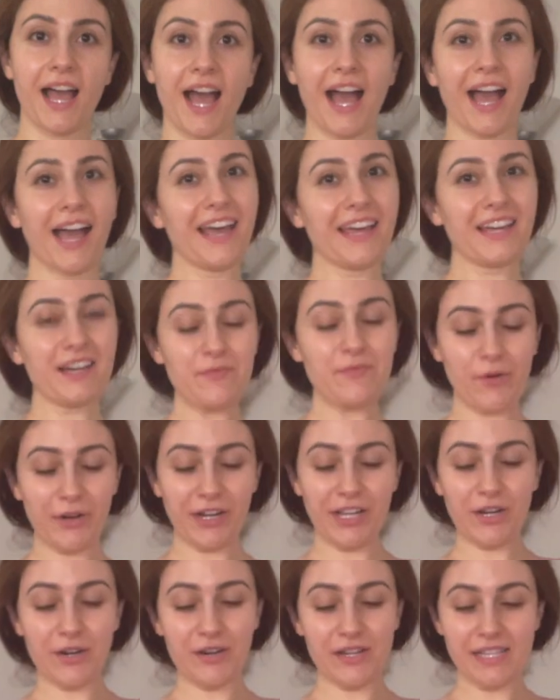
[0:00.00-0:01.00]
Hi, good
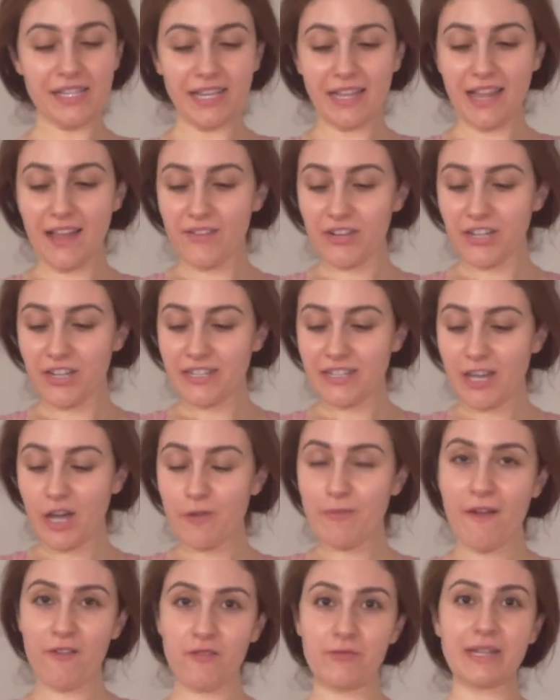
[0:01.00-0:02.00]
morning, corset lovers. I hope
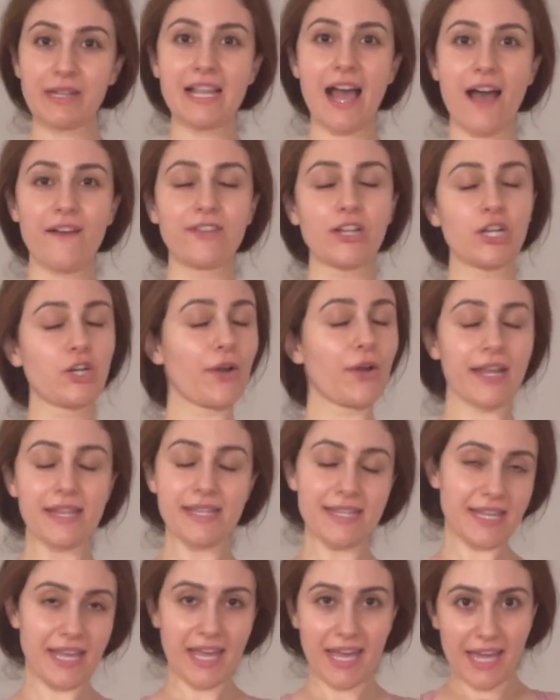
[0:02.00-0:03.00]
everybody's having a great
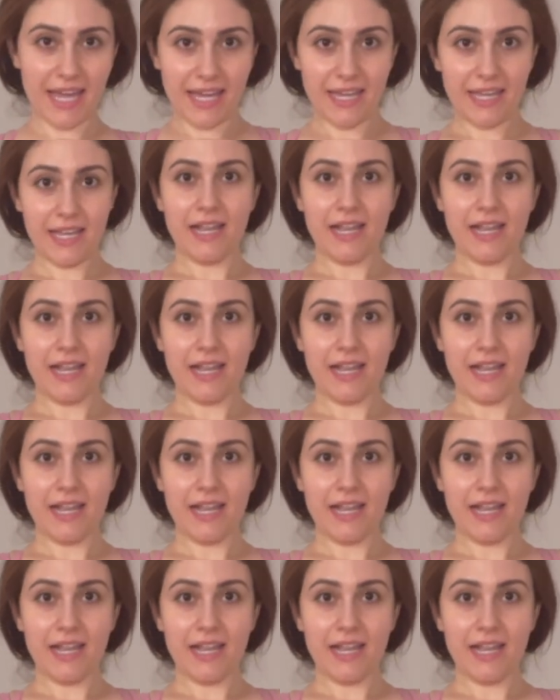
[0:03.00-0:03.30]
day.